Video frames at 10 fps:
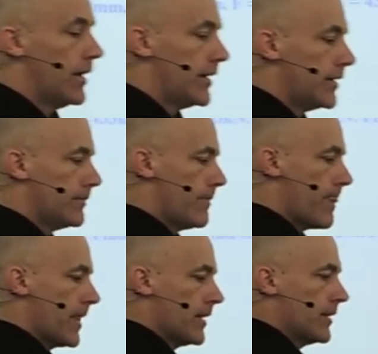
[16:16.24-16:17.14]
Um,
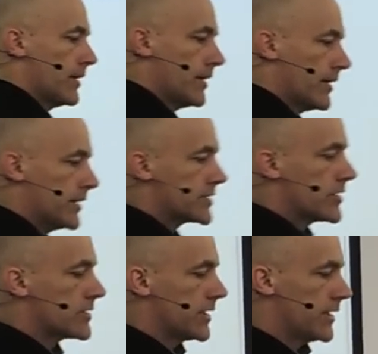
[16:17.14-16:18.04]
it's
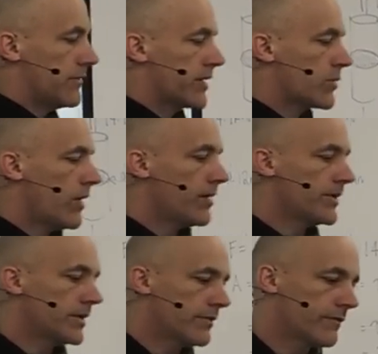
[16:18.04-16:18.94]
usually a
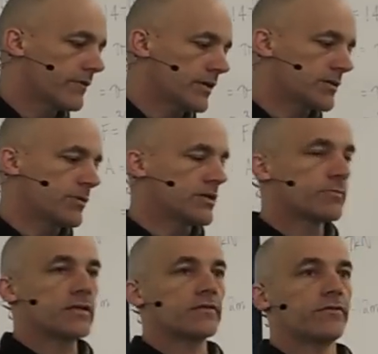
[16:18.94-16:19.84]
requirement if it's been
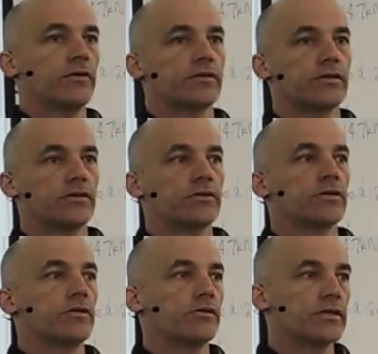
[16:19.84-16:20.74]
specified to,
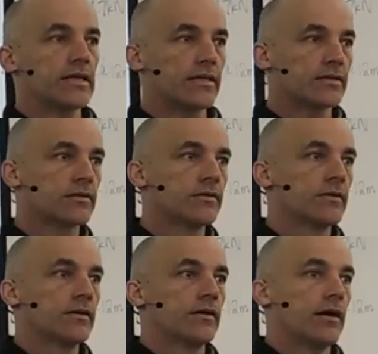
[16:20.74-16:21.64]
to do the test,
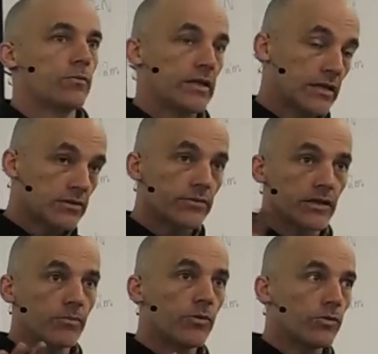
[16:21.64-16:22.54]
and when they're
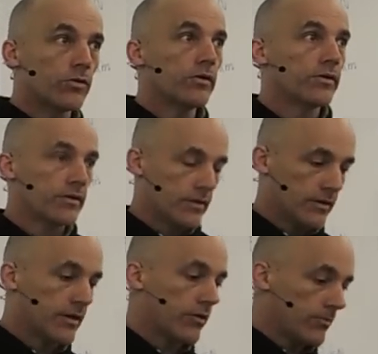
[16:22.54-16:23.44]
doing the pour,
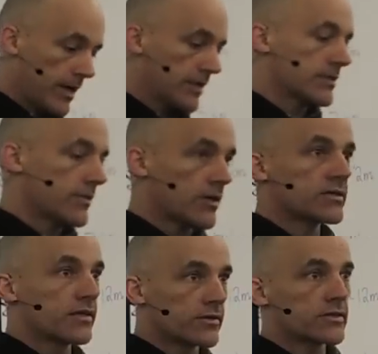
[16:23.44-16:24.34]
uh, they'll make some of
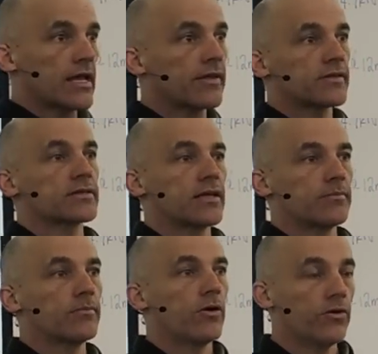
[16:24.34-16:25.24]
those cylinders at the
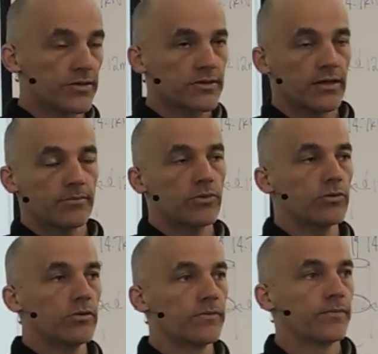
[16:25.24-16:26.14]
same on the same pour,